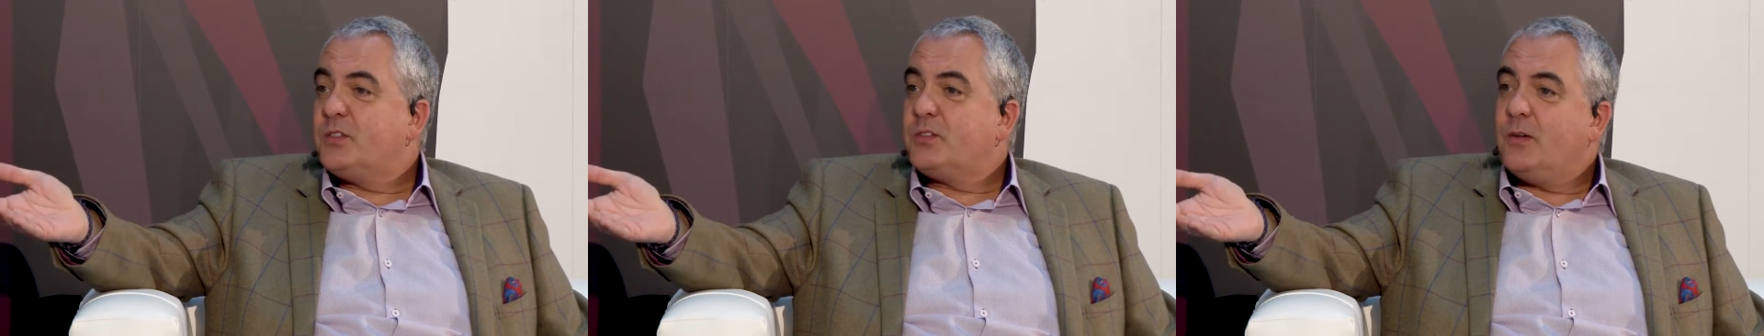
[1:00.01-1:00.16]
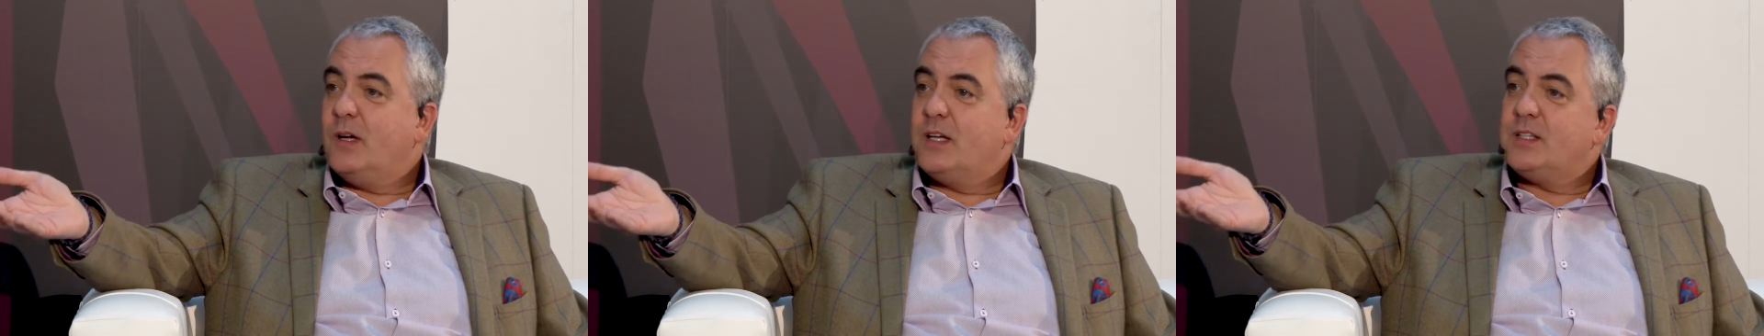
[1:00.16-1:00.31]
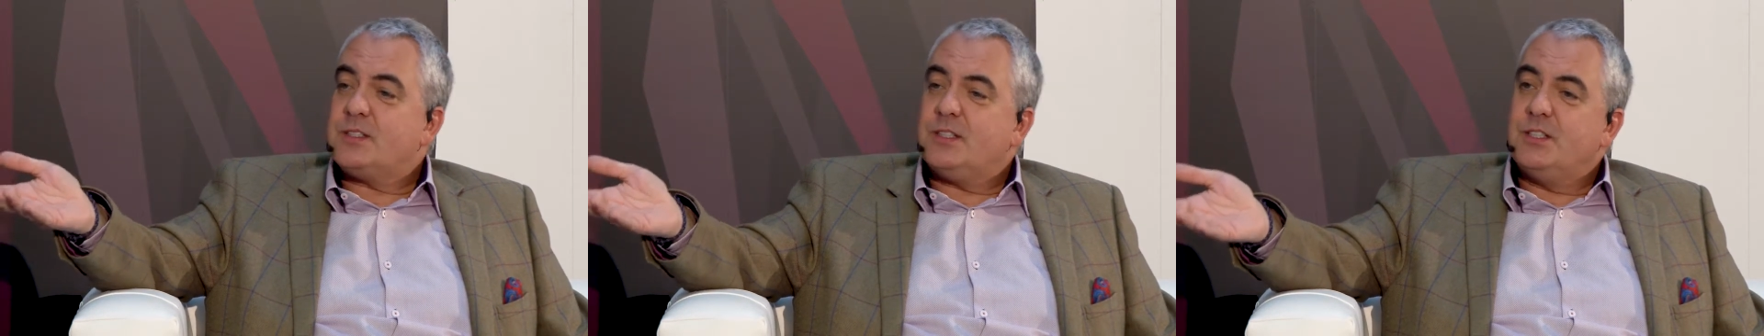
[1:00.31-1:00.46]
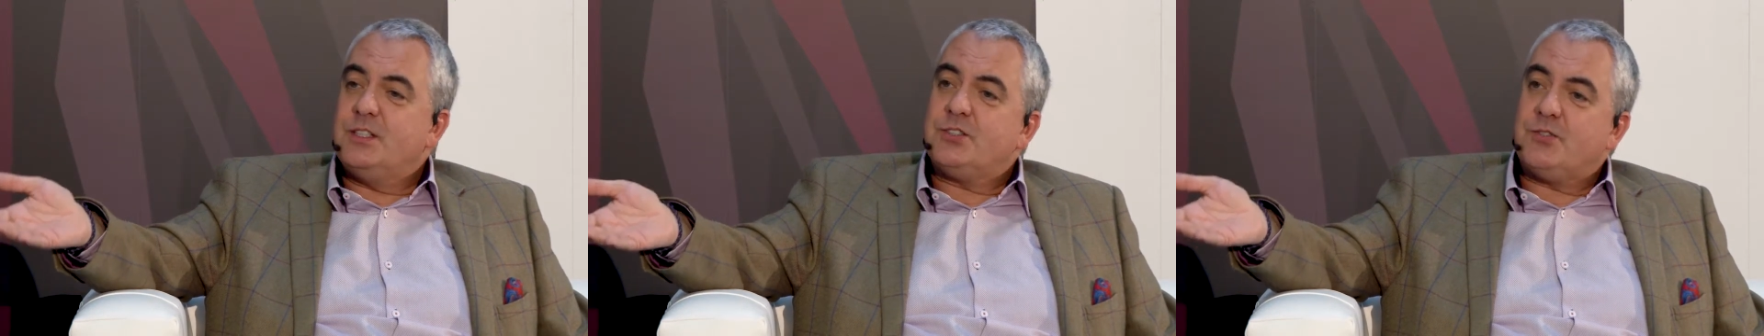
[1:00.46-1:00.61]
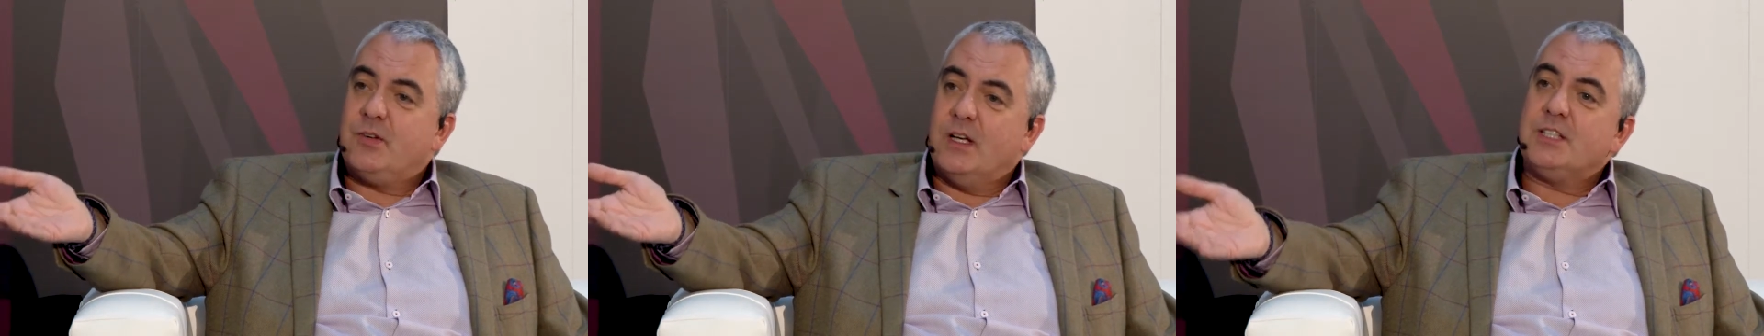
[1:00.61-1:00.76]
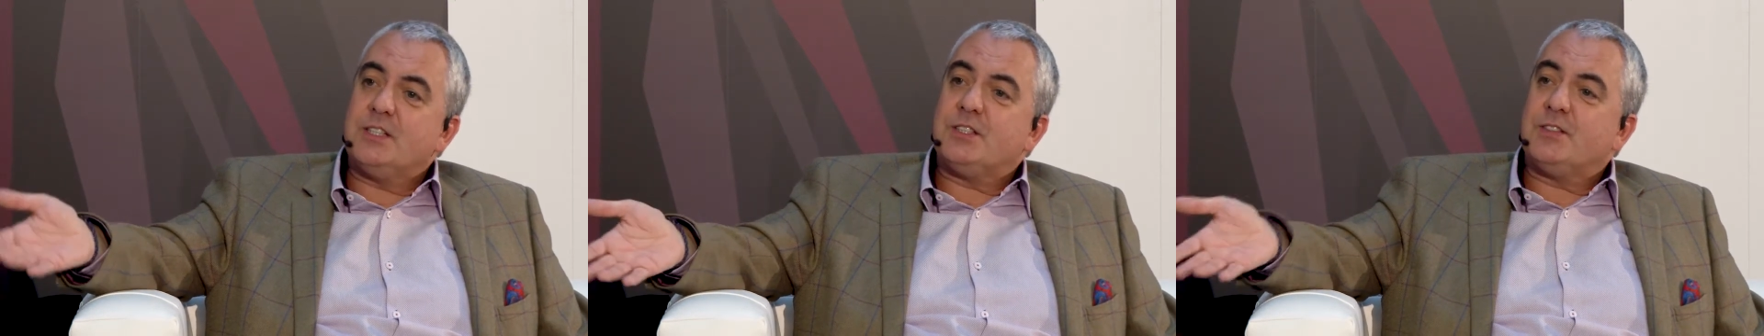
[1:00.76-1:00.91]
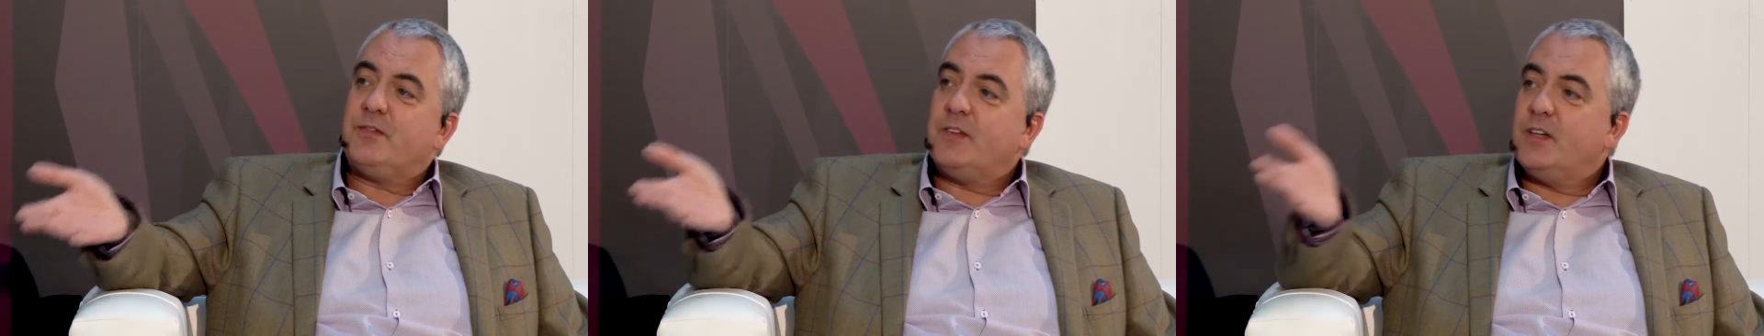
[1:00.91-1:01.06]
to actually
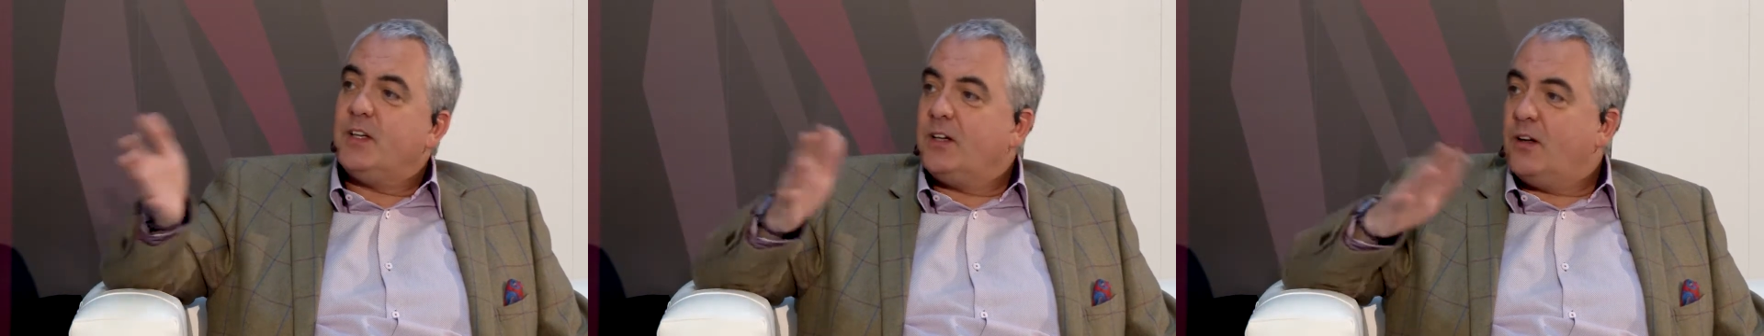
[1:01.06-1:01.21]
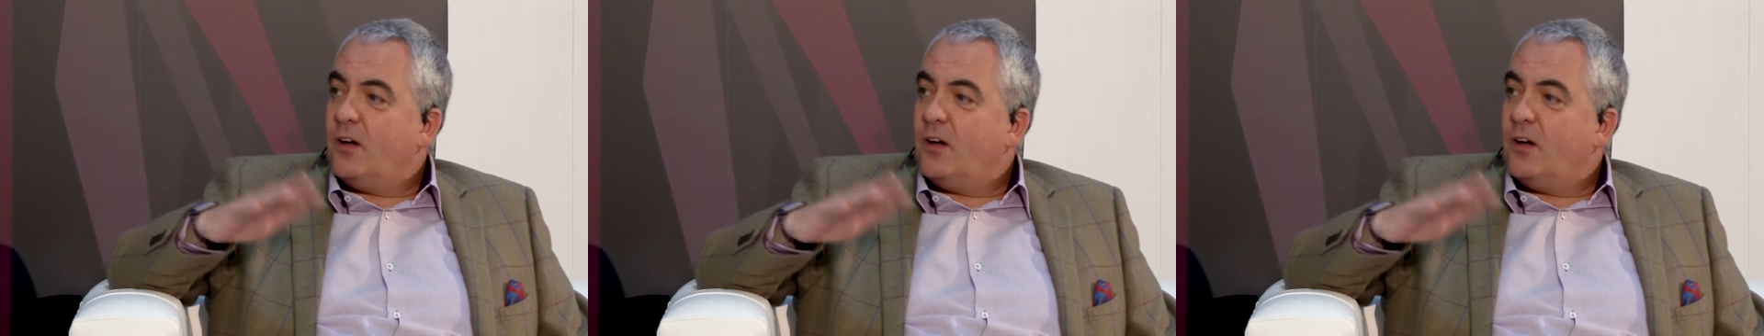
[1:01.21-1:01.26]
transfer